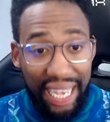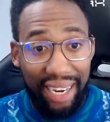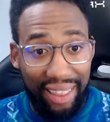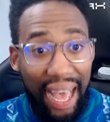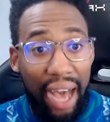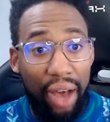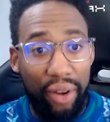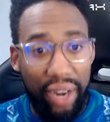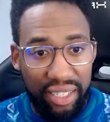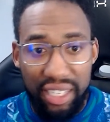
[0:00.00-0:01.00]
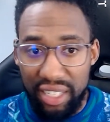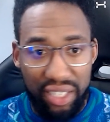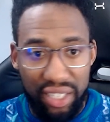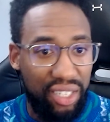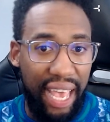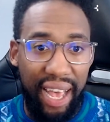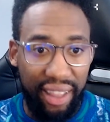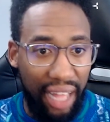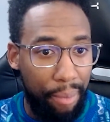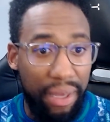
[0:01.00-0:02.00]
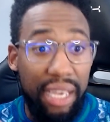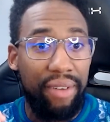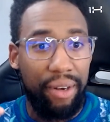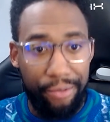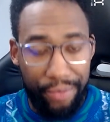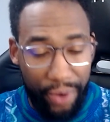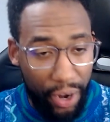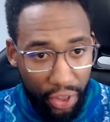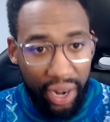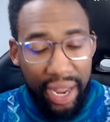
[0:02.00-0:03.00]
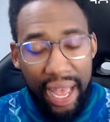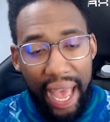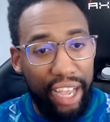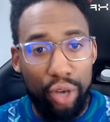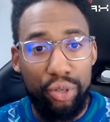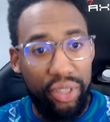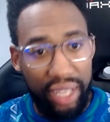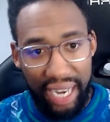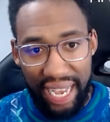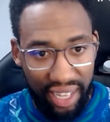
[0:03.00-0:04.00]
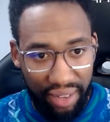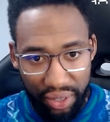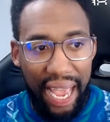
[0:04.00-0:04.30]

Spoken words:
it allowed us to just scale up even further and go to the next level.